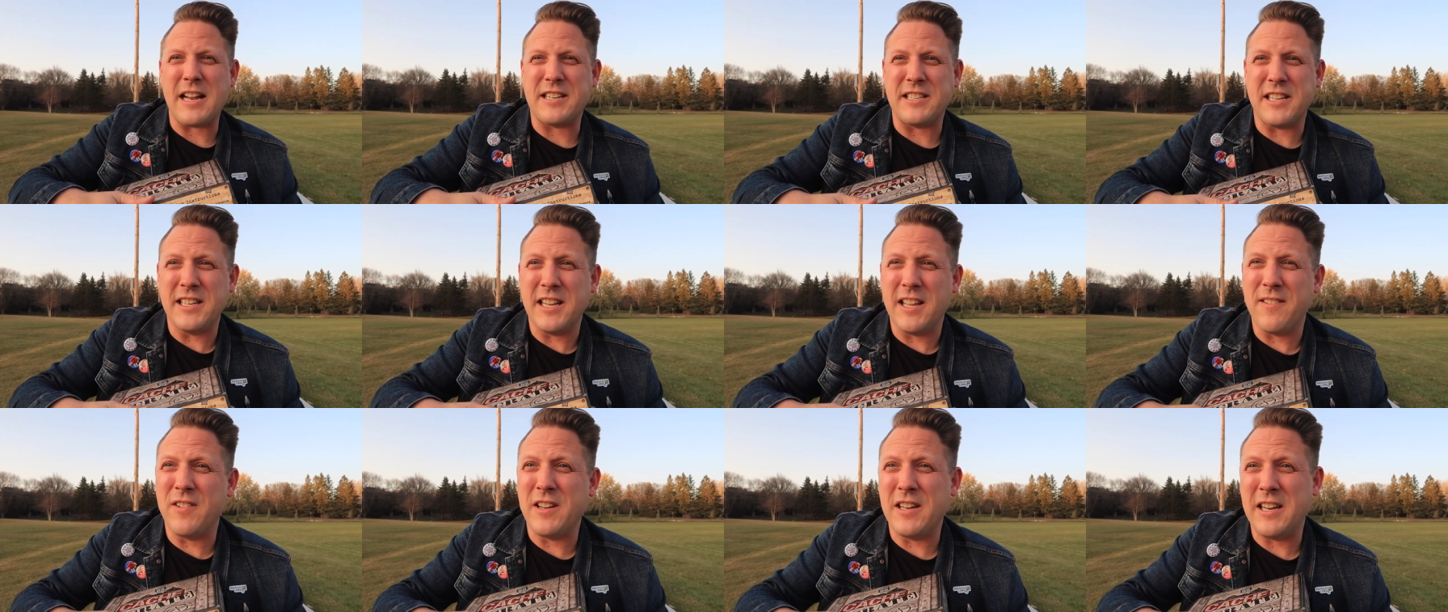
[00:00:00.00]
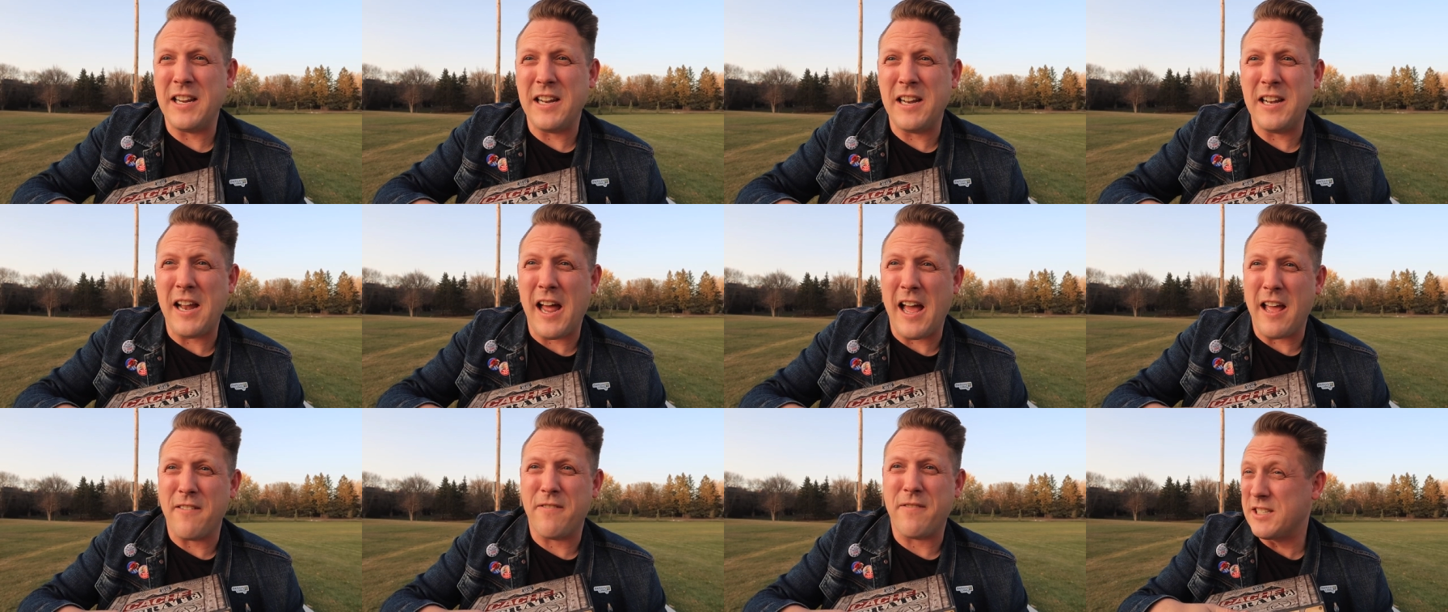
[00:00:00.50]
I didn't even need a
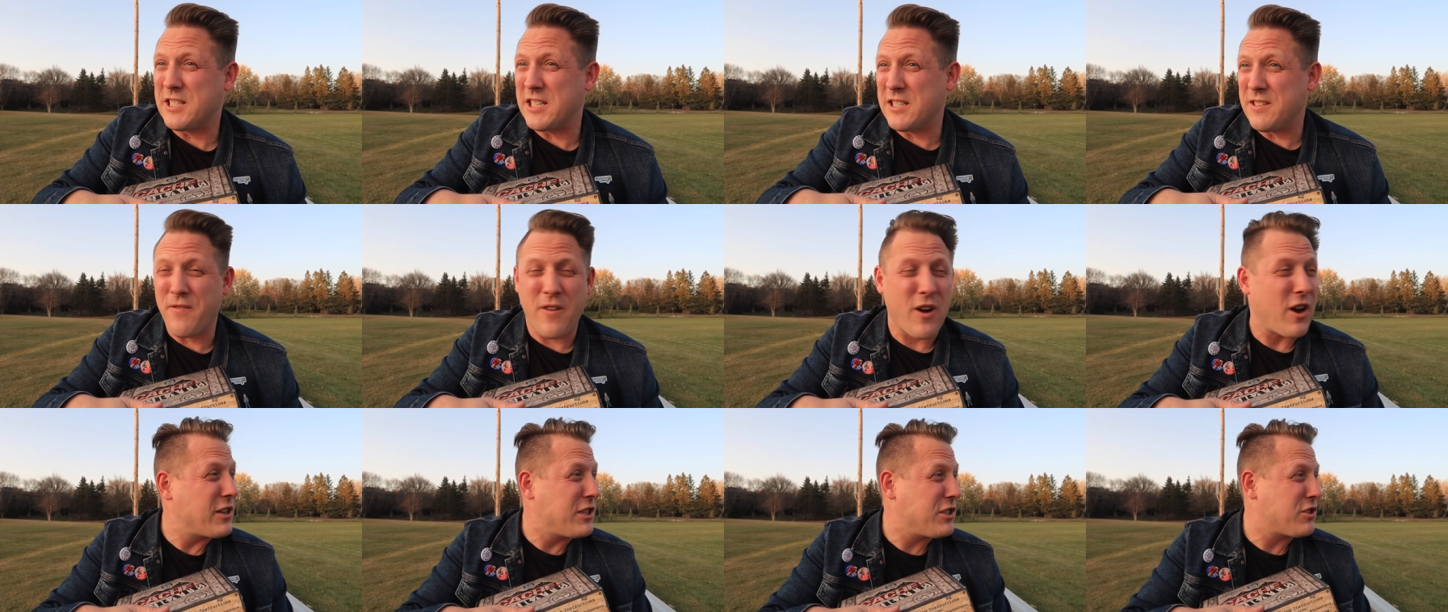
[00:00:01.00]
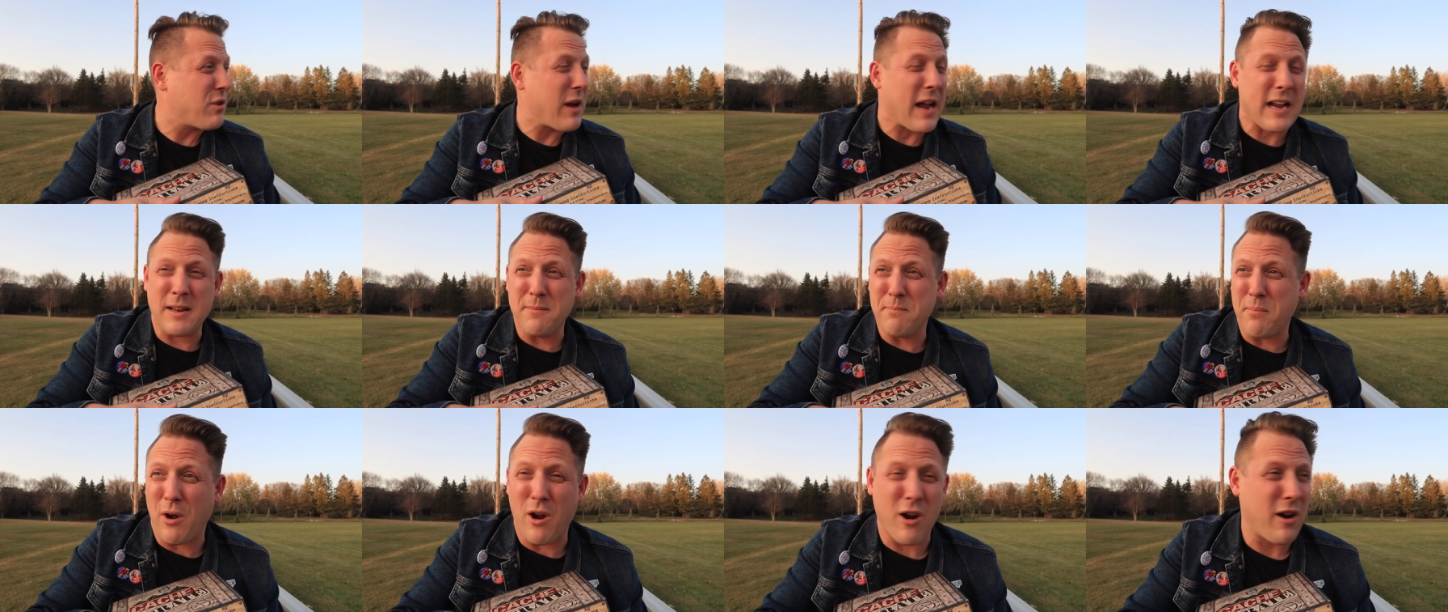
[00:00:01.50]
knife. This is a very
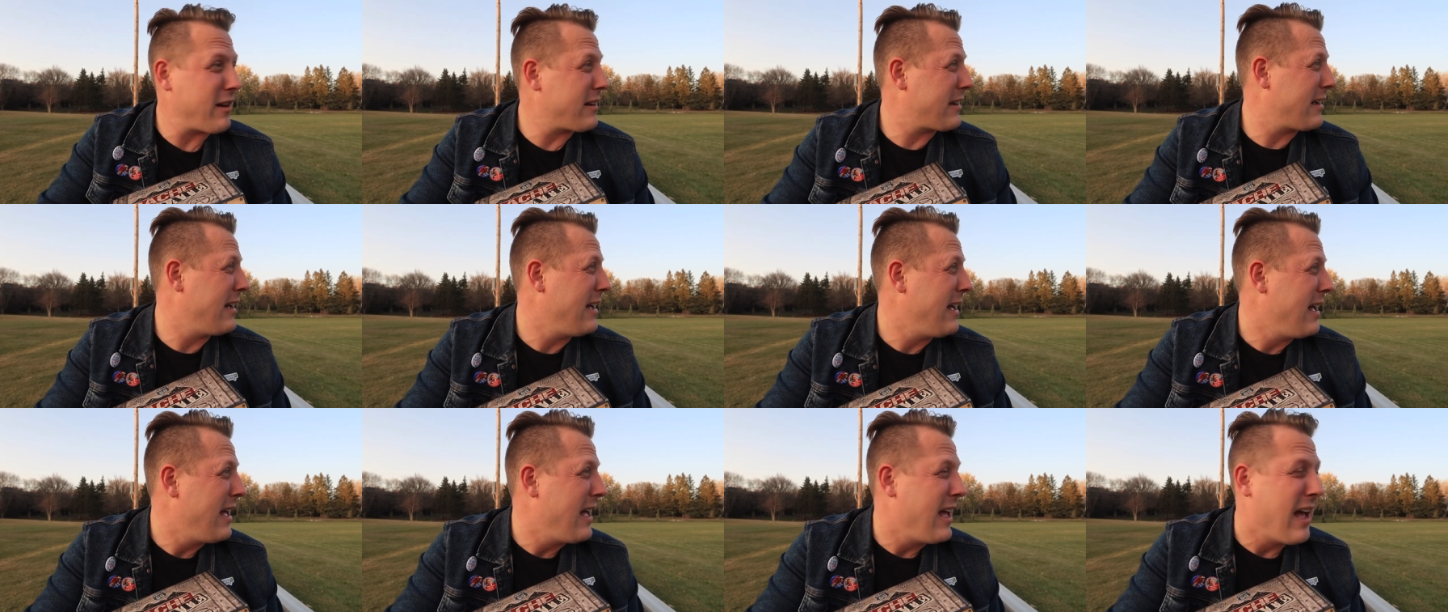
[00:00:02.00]
distracting park.